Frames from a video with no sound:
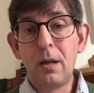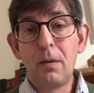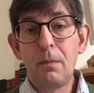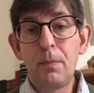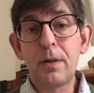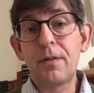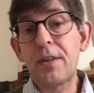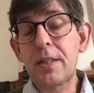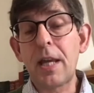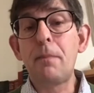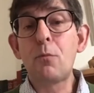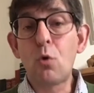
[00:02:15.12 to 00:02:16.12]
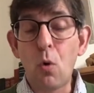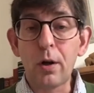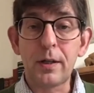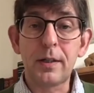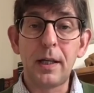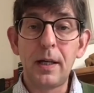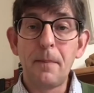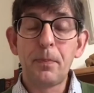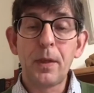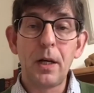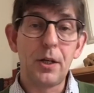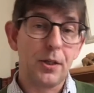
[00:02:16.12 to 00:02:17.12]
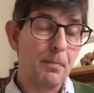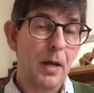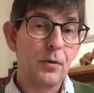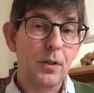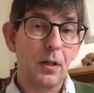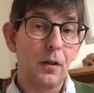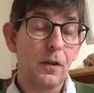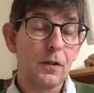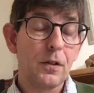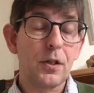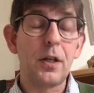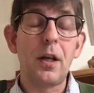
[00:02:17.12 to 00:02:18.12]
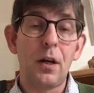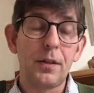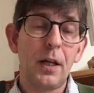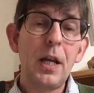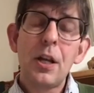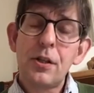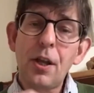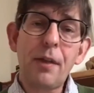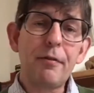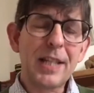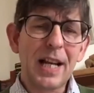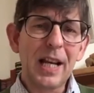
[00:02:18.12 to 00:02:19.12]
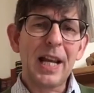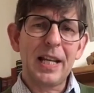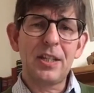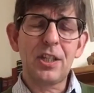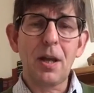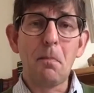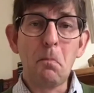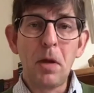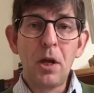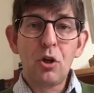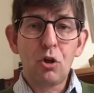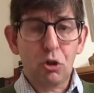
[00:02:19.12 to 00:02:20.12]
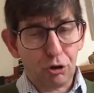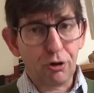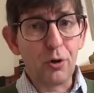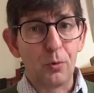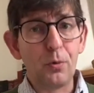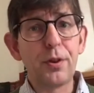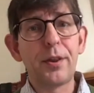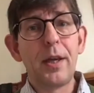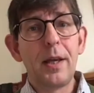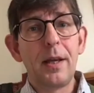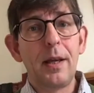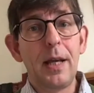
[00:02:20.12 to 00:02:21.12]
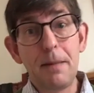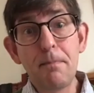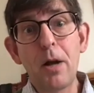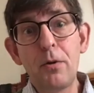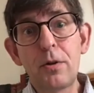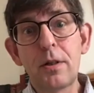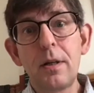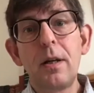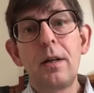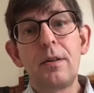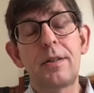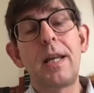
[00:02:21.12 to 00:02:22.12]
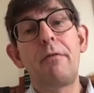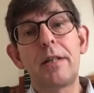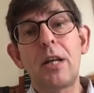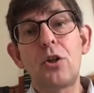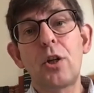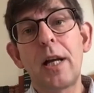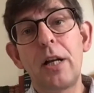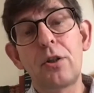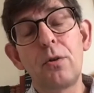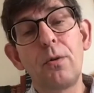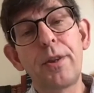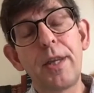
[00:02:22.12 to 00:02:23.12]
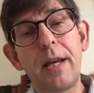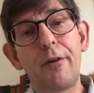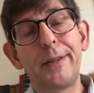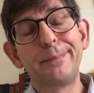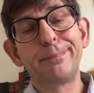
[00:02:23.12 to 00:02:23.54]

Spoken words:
but of the same quality as a Mozart sonata? So there is clearly some truth in most serious educational theory.